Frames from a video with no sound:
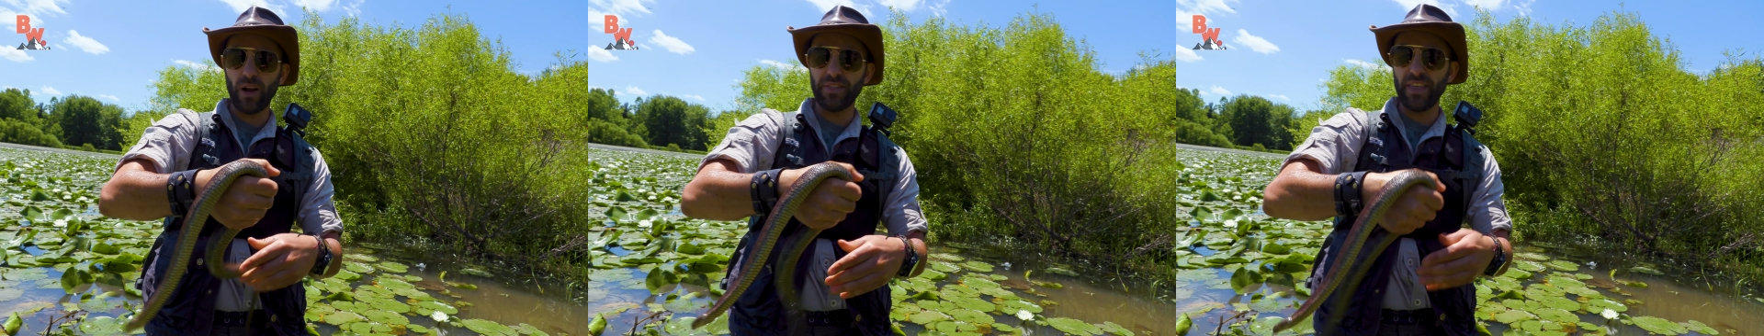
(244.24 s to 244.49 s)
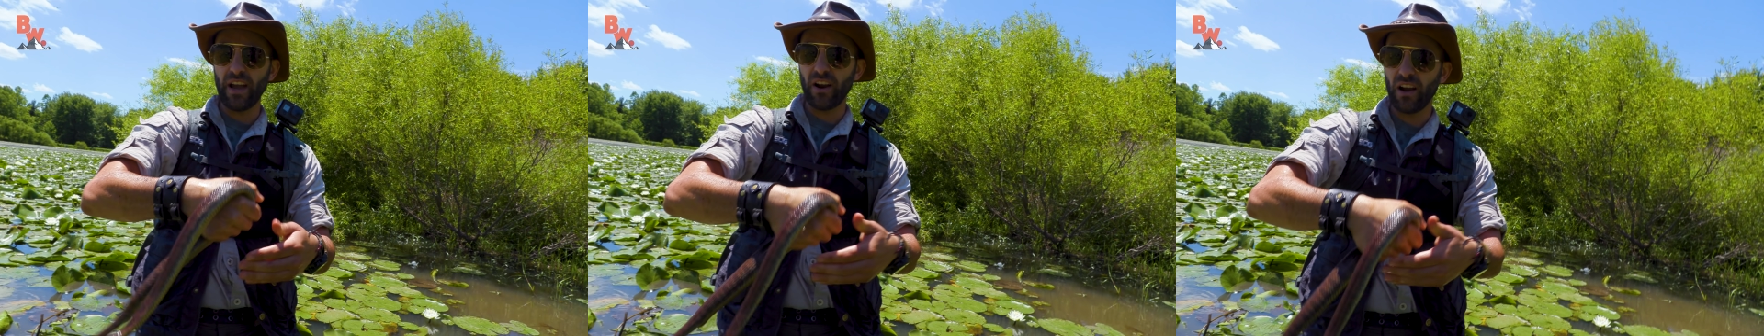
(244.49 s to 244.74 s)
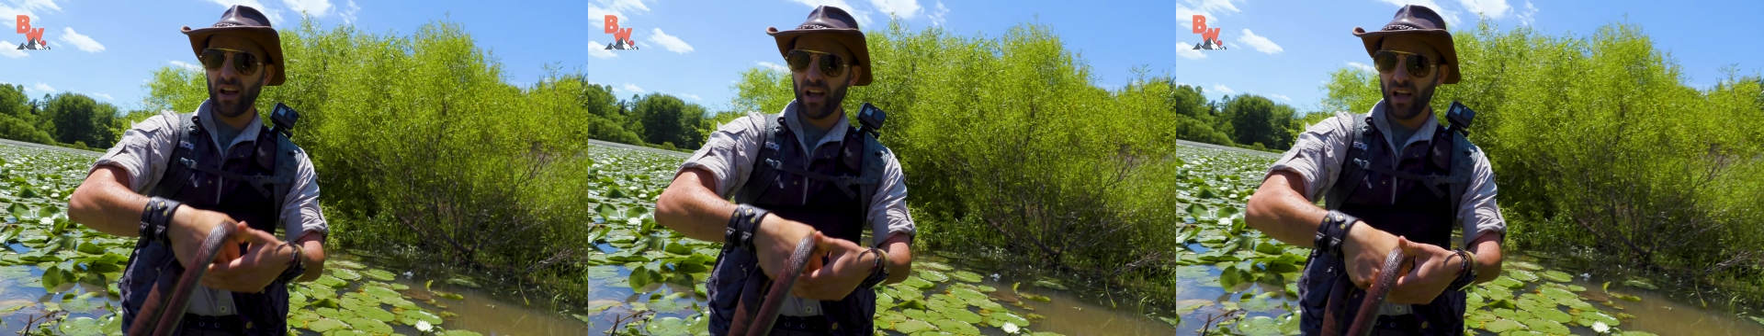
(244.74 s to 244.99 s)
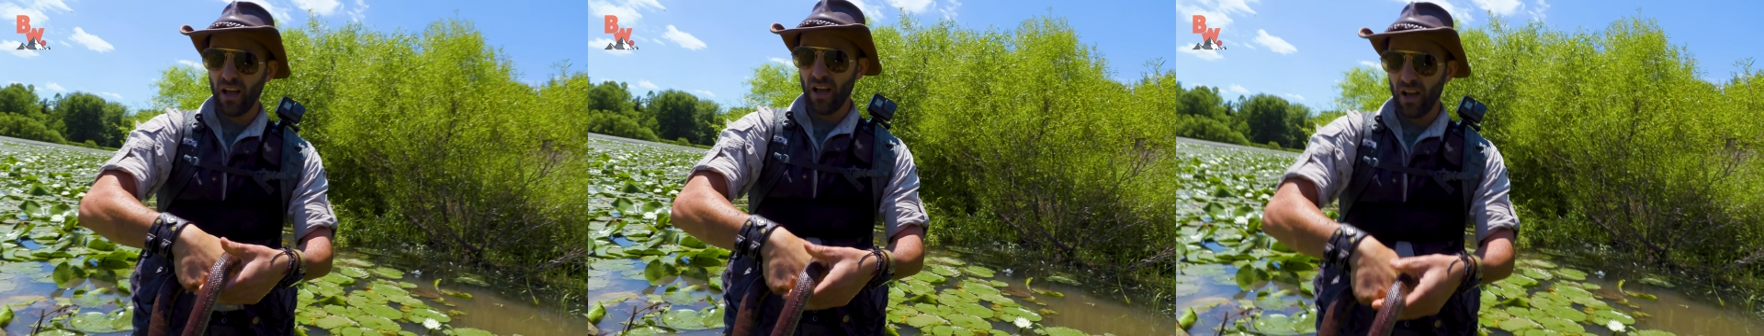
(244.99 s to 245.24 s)
right there.
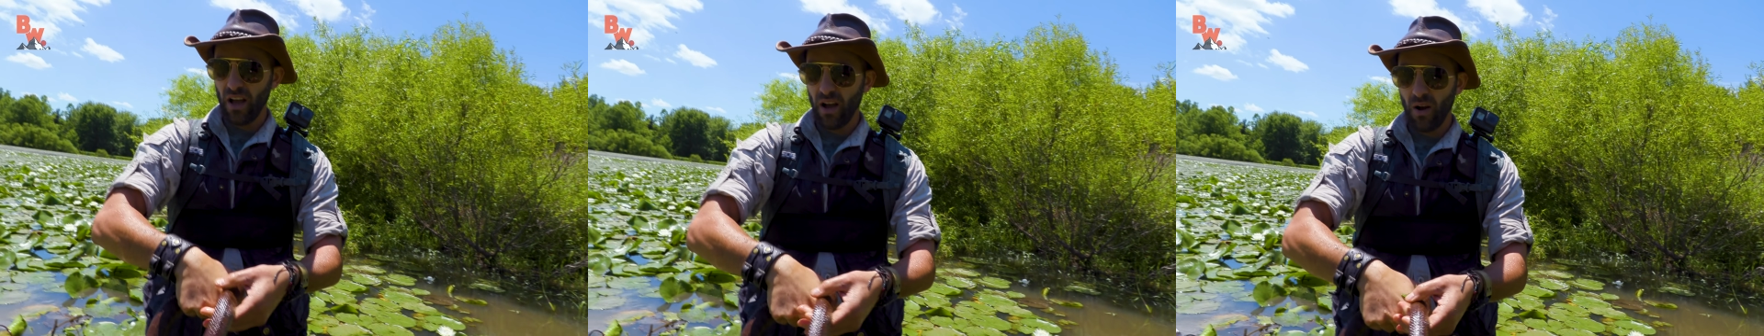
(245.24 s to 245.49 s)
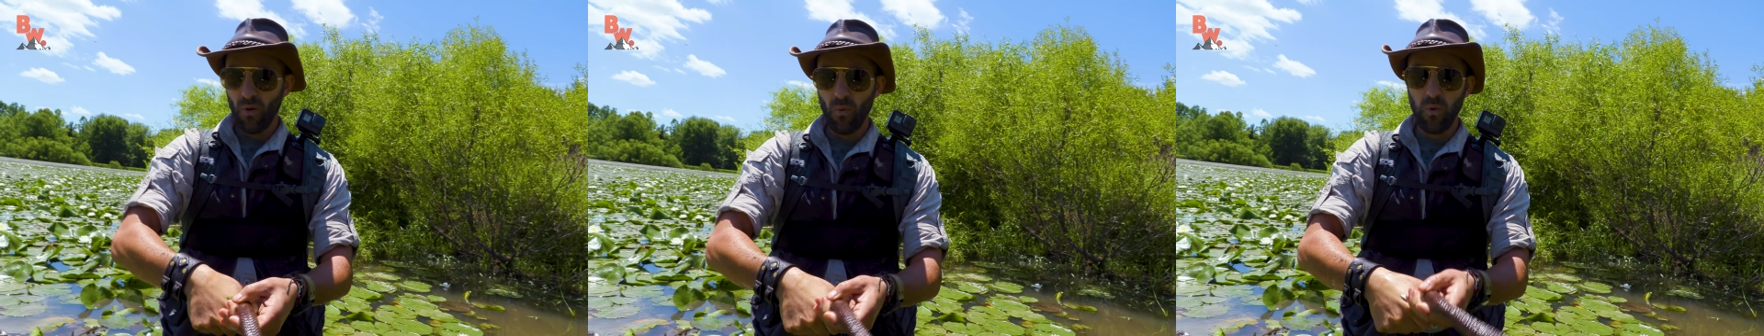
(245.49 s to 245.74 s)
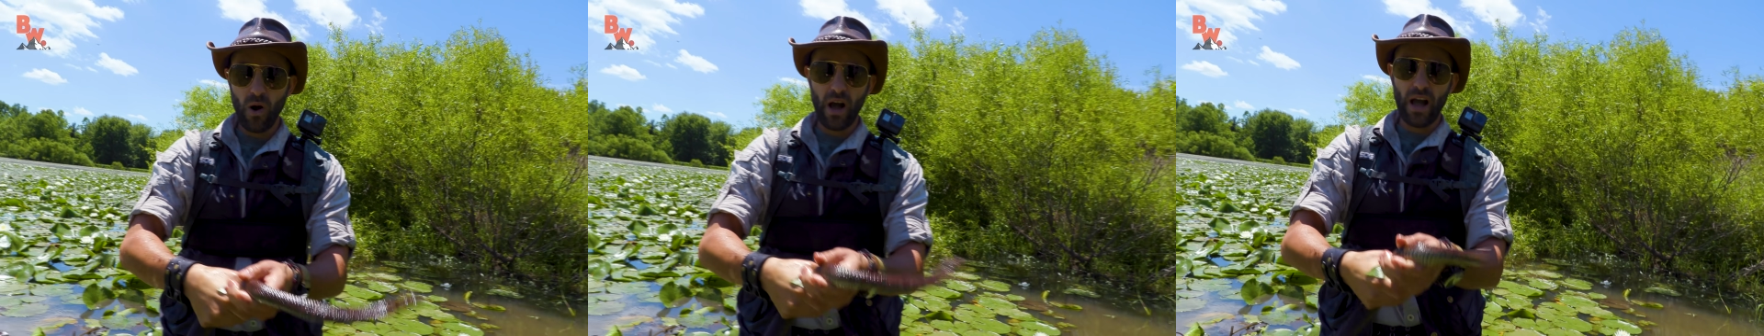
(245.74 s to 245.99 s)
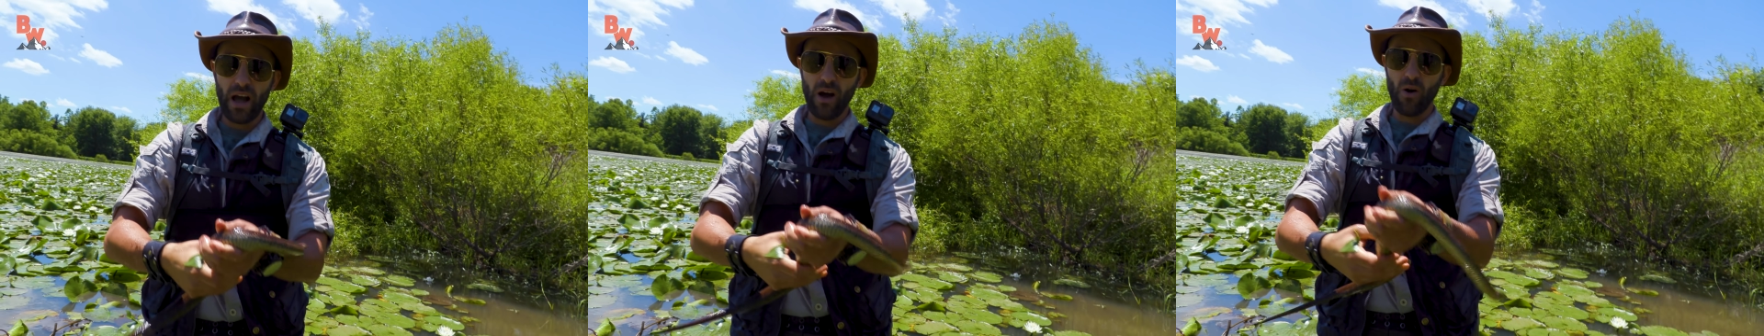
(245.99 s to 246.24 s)

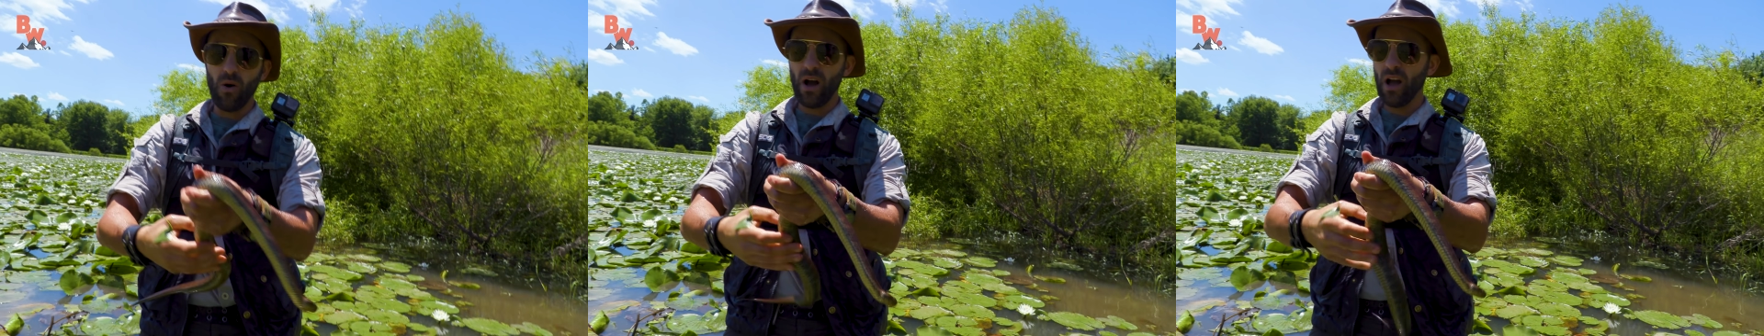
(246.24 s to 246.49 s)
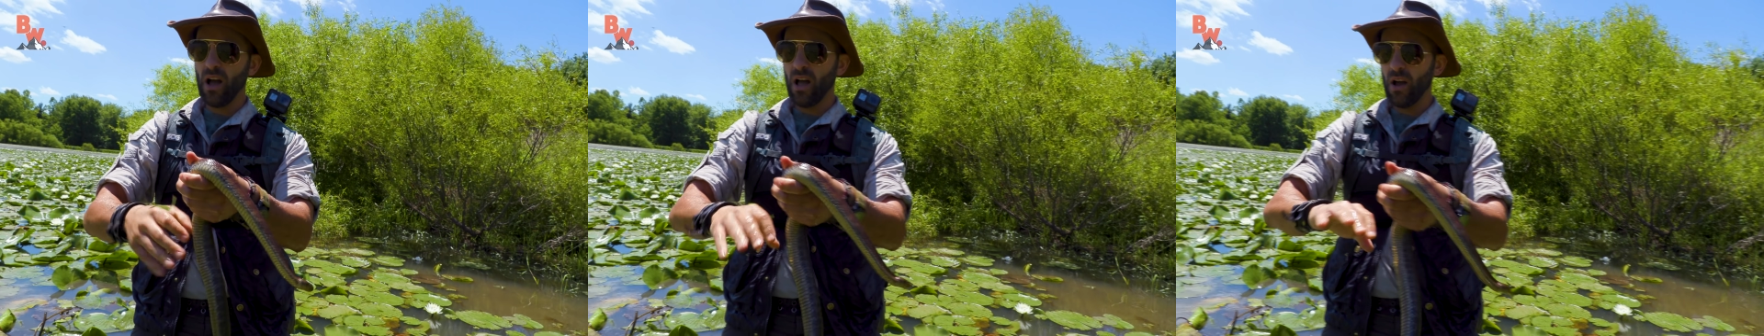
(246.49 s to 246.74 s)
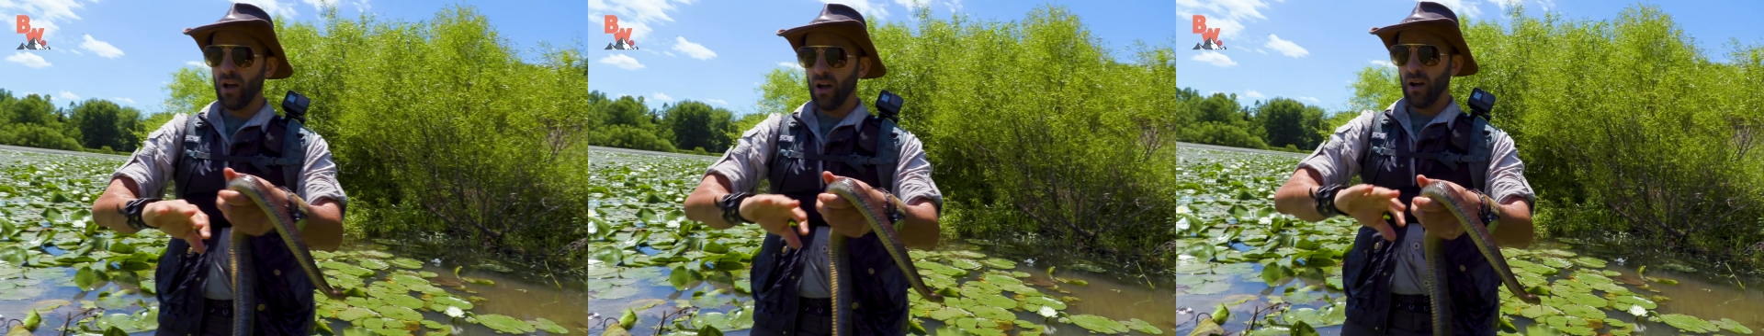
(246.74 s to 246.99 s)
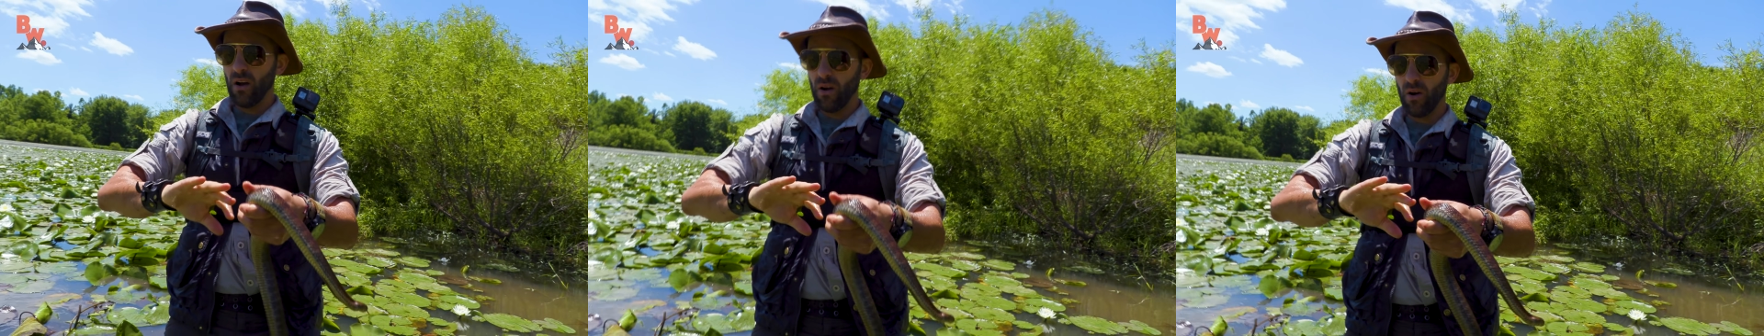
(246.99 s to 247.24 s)
Wow.
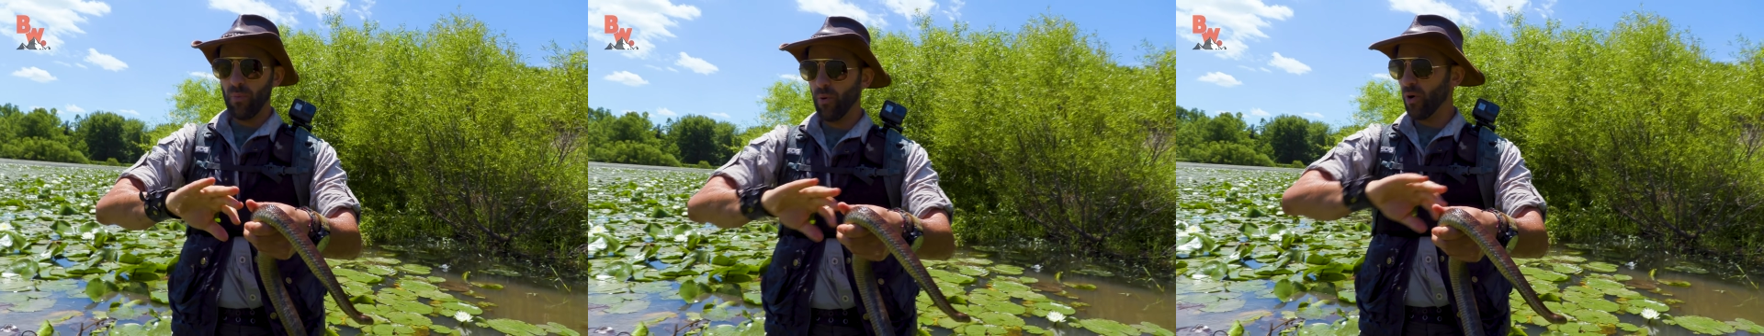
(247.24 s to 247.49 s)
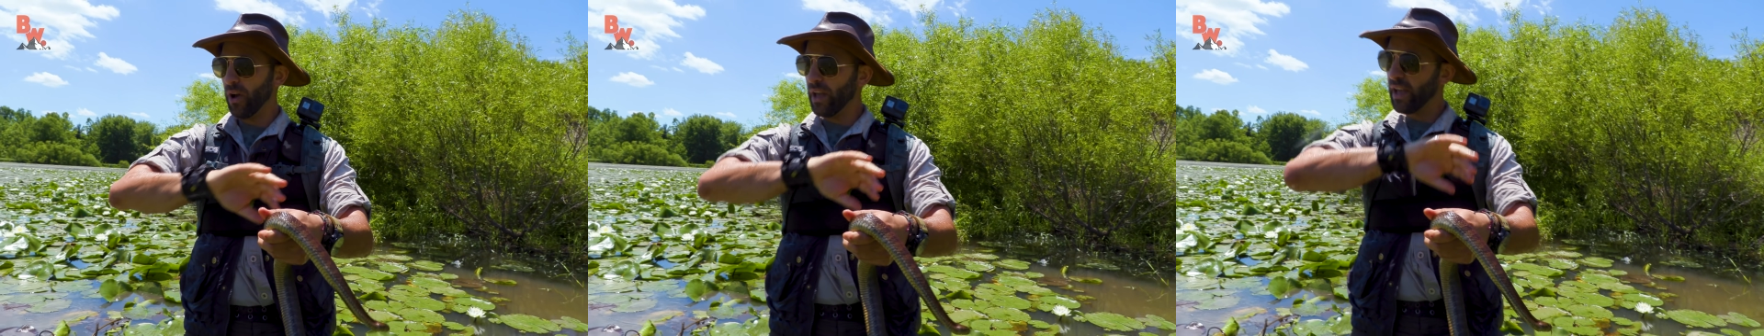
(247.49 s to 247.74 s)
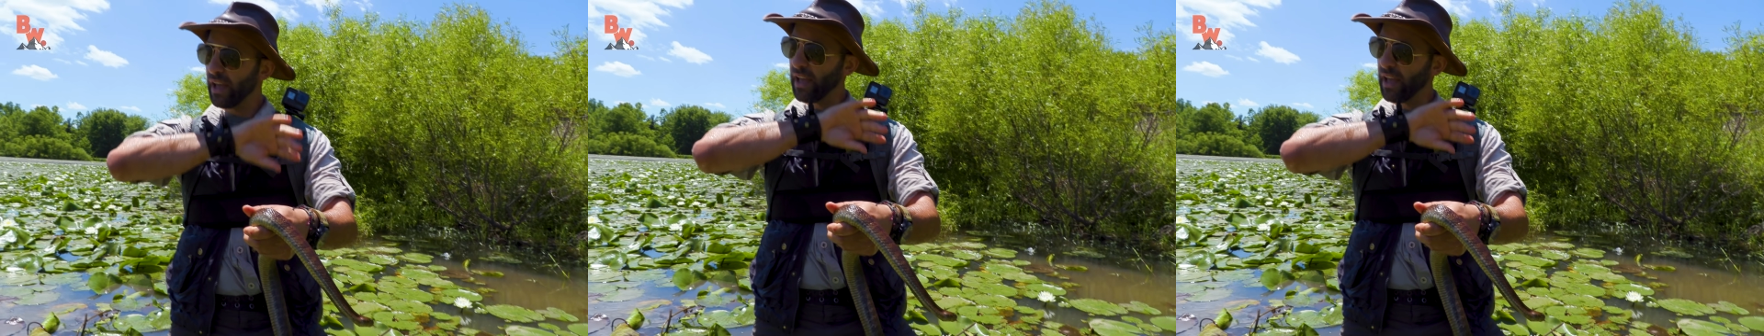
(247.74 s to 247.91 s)
Oh boy.